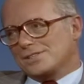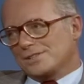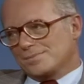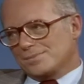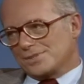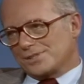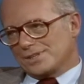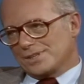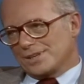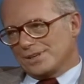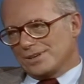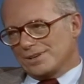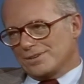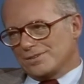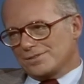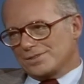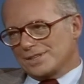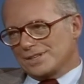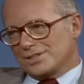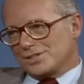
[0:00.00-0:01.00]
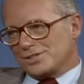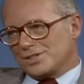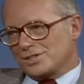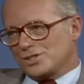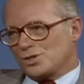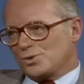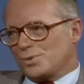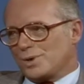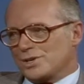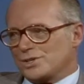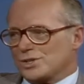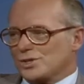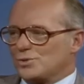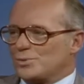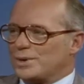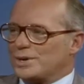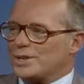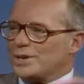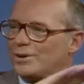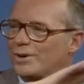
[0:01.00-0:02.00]
themselves in a
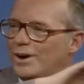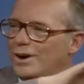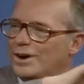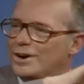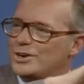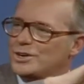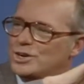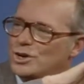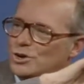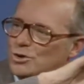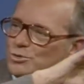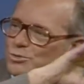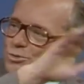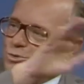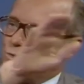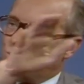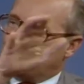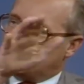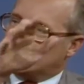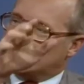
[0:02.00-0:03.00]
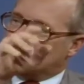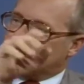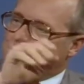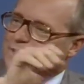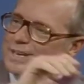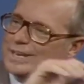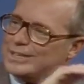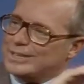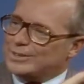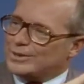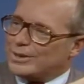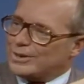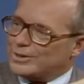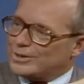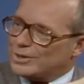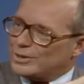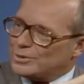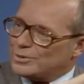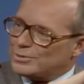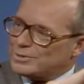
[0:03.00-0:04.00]
situation where there are no rules and there are
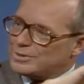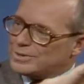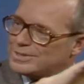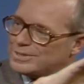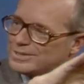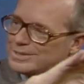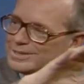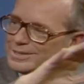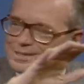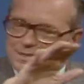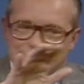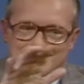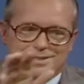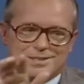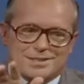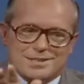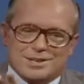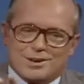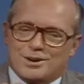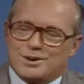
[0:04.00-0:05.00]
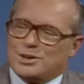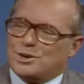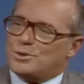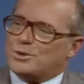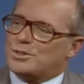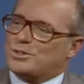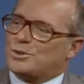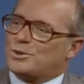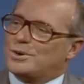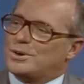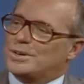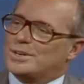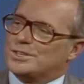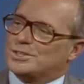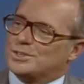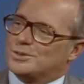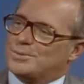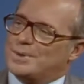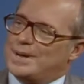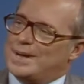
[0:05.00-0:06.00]
no, there are no
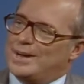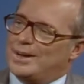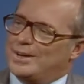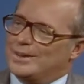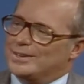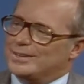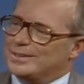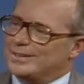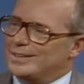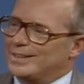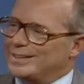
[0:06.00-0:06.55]
authorities around.